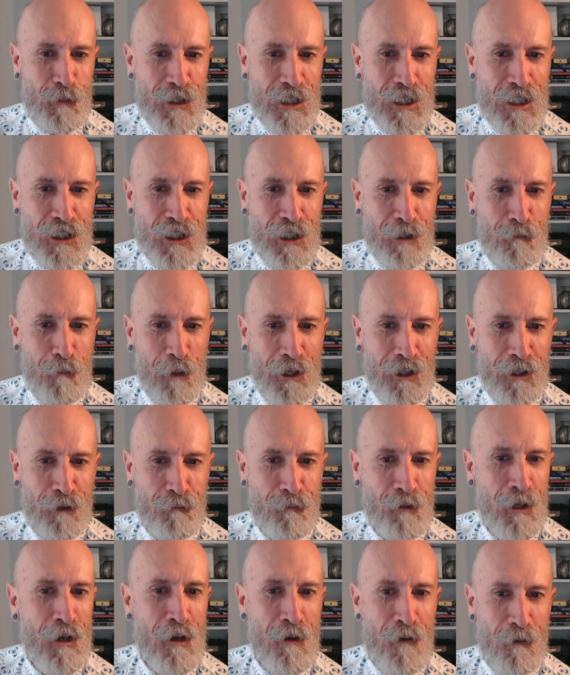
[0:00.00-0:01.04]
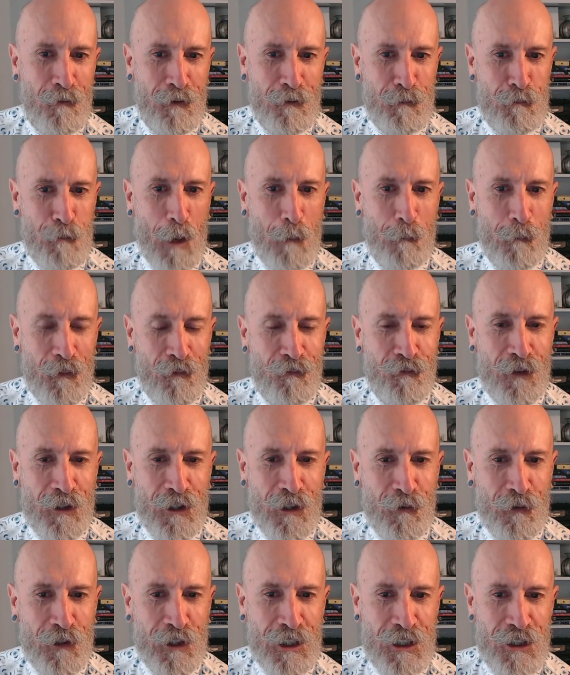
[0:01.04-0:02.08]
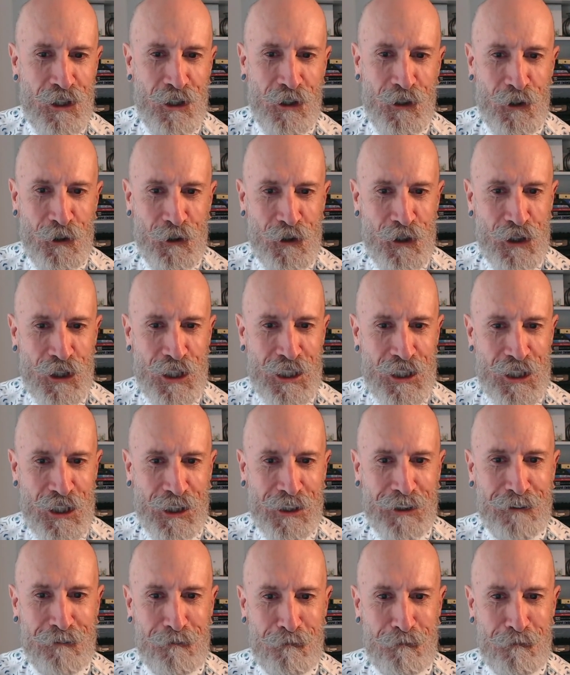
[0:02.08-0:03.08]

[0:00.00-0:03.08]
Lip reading: teaching might be figuring into your teaching?